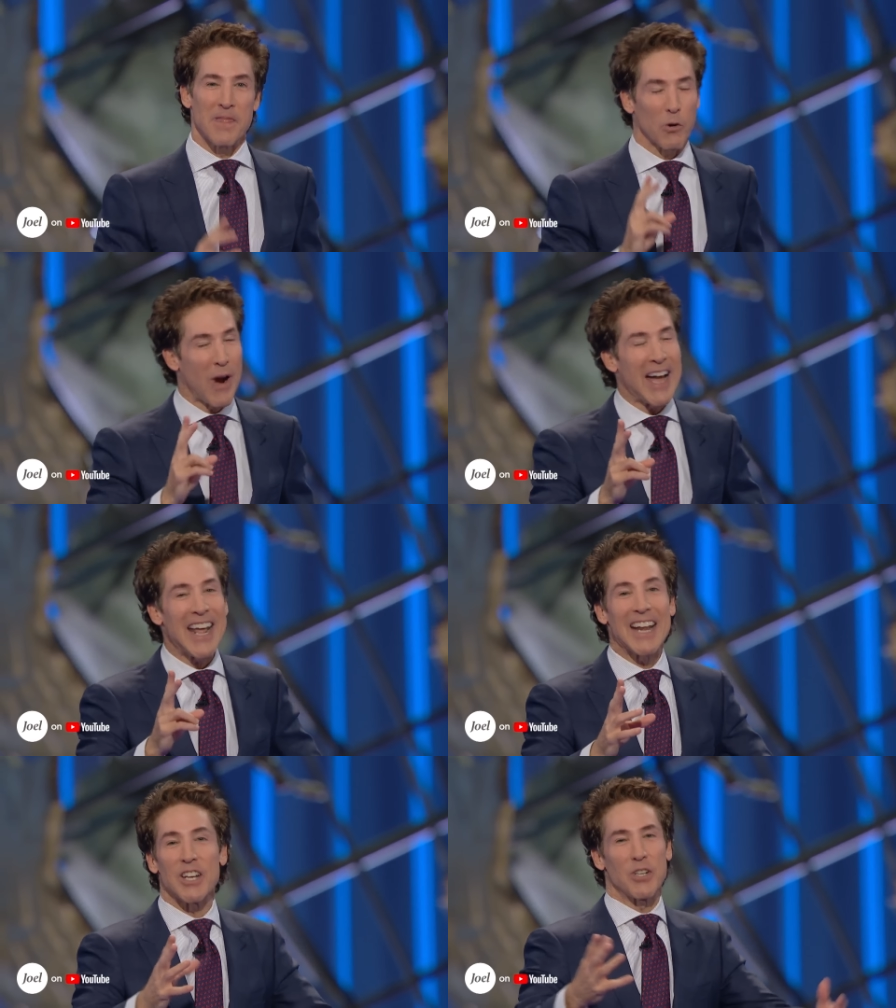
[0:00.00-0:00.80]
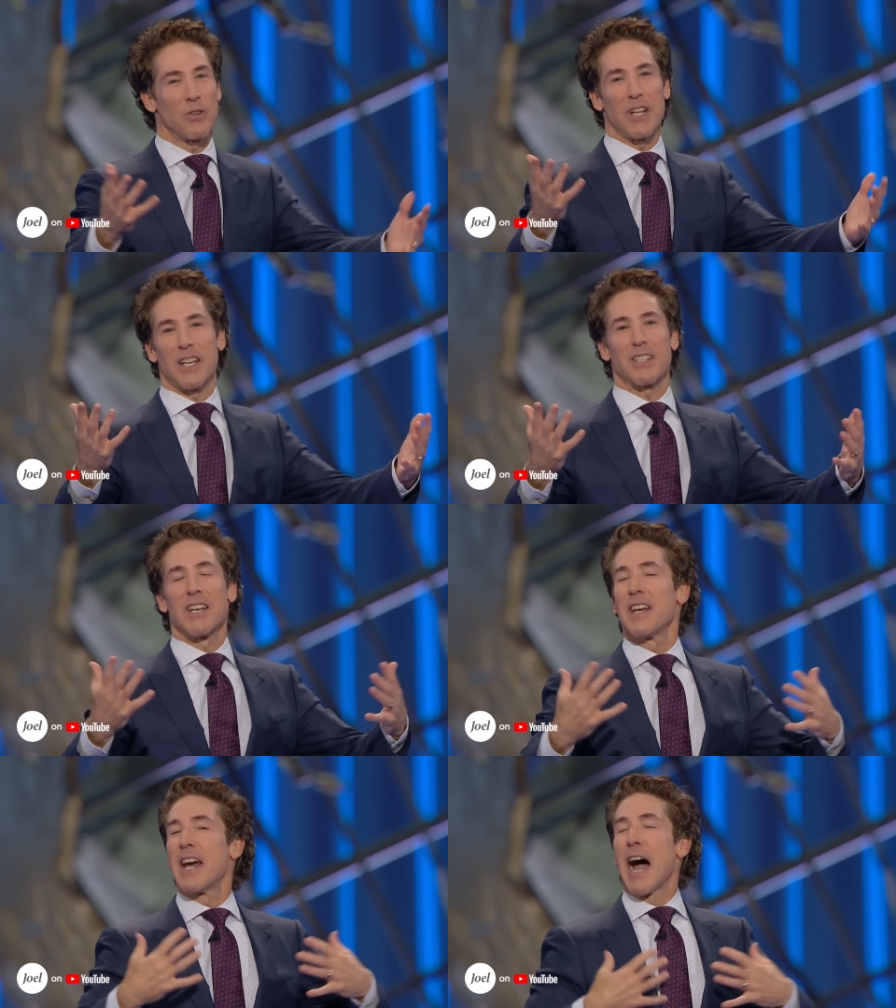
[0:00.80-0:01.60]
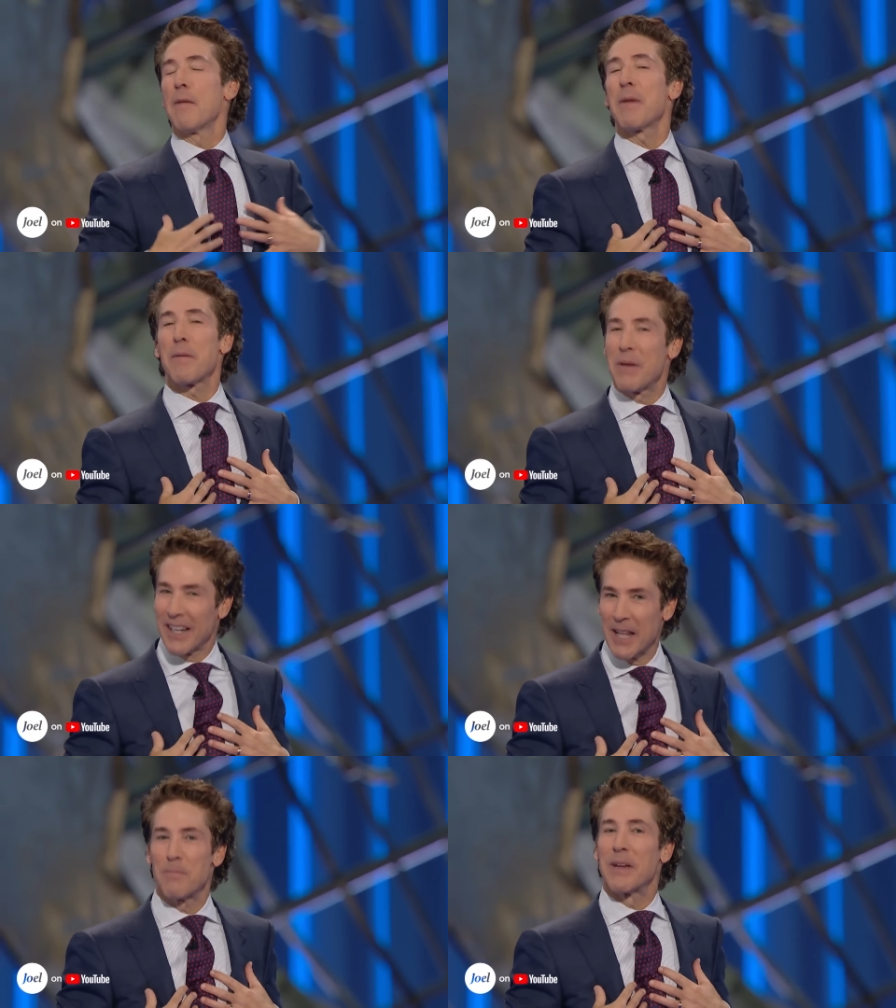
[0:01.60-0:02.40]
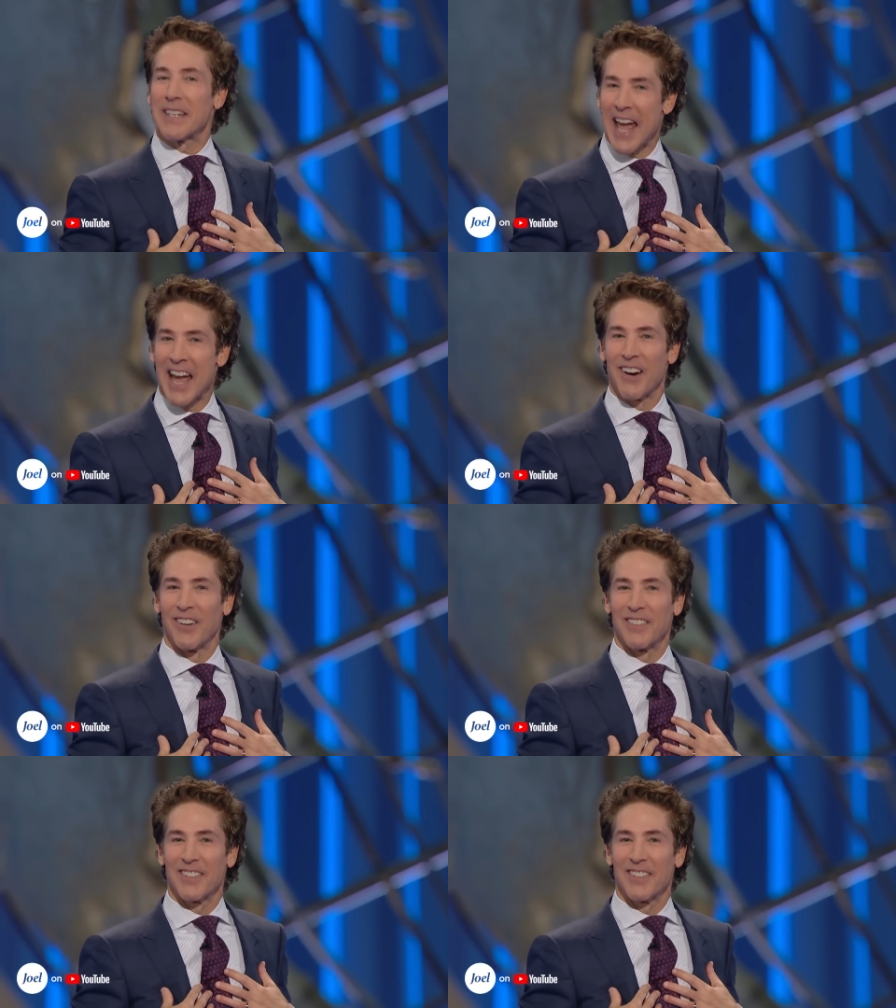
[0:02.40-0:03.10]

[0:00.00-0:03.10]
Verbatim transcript: And the right attitude is, I may be limping now.